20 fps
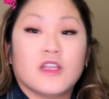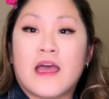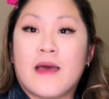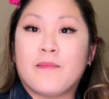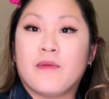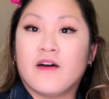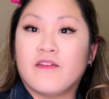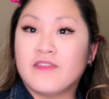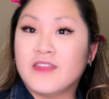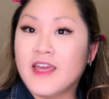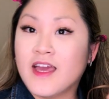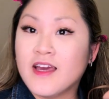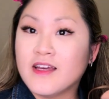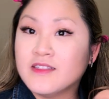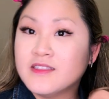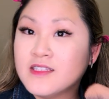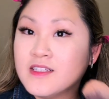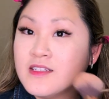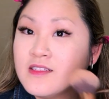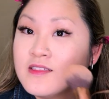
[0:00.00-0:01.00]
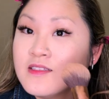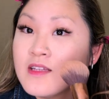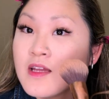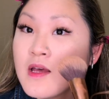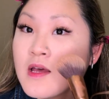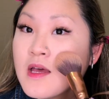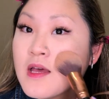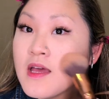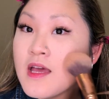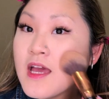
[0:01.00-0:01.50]
tap off the excess,
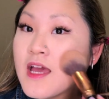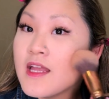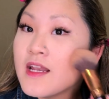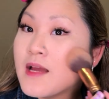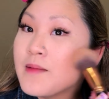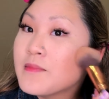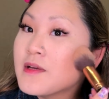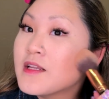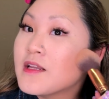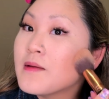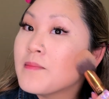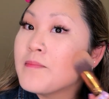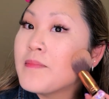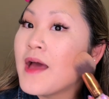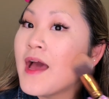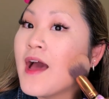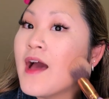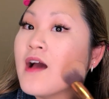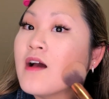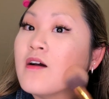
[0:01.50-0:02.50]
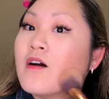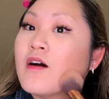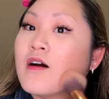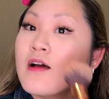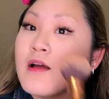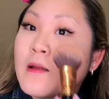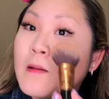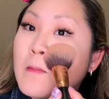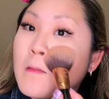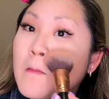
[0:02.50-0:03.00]
and I'm gonna pack
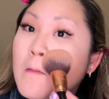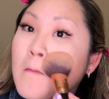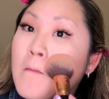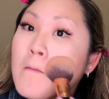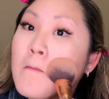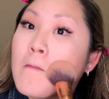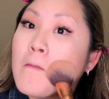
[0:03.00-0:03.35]
on